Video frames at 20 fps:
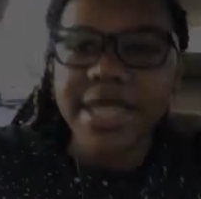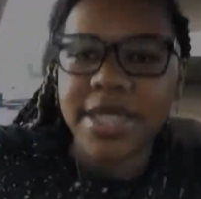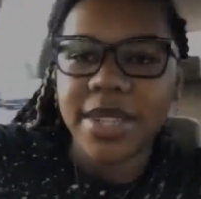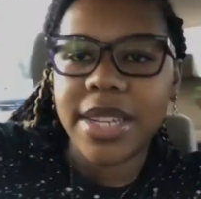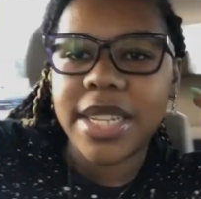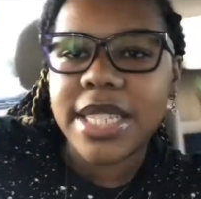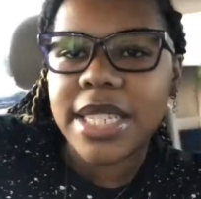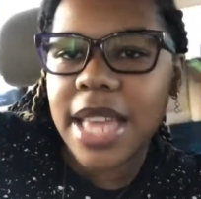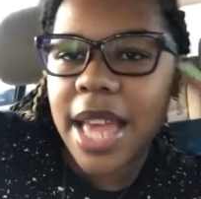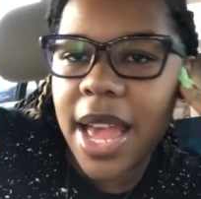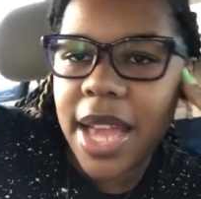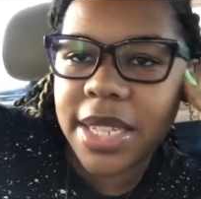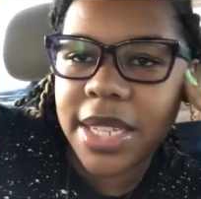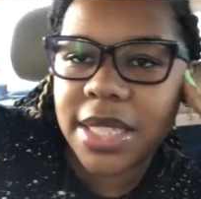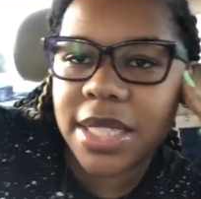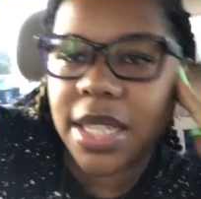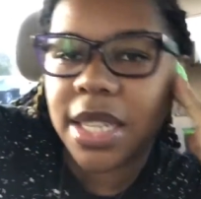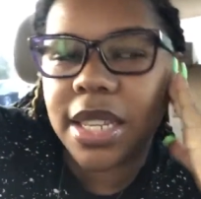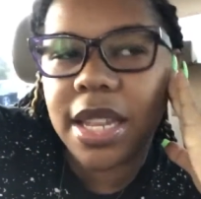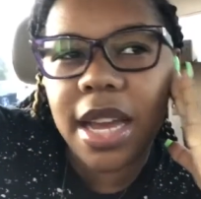So it's
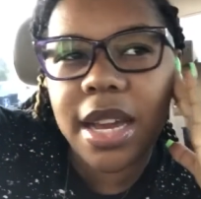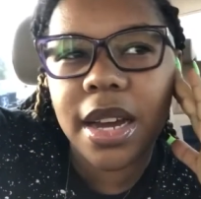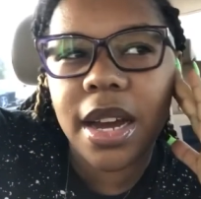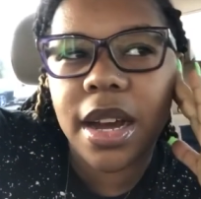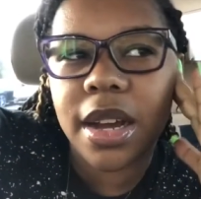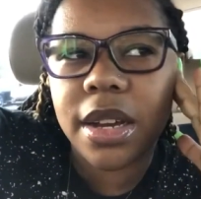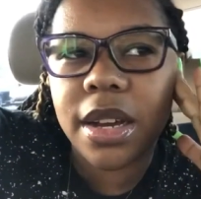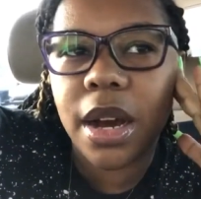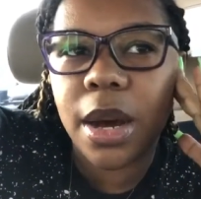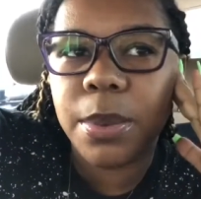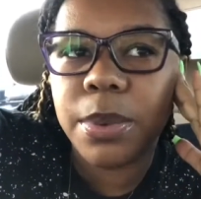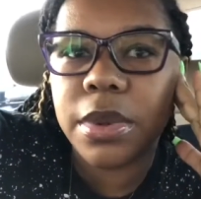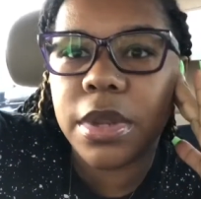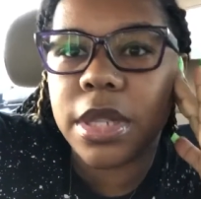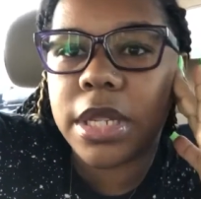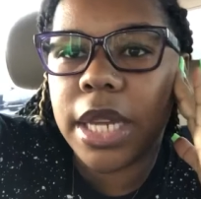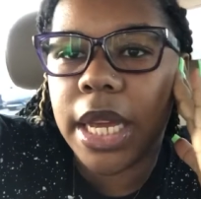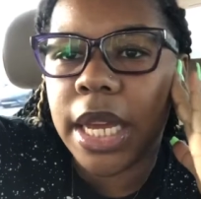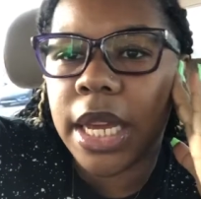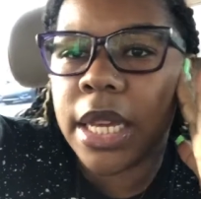actually like a couple
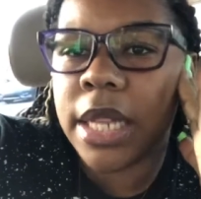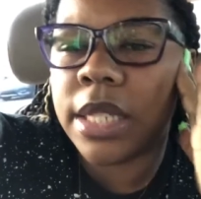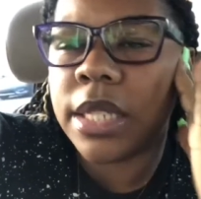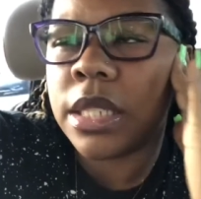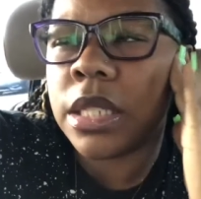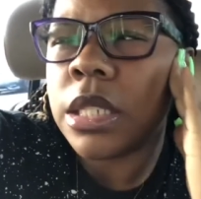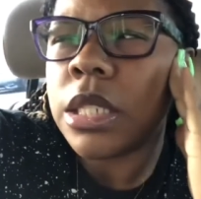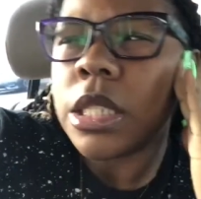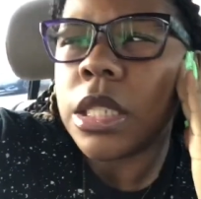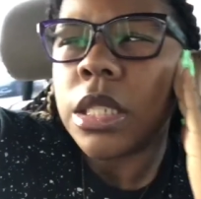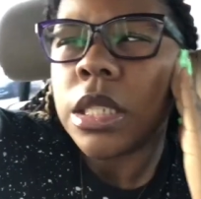of days.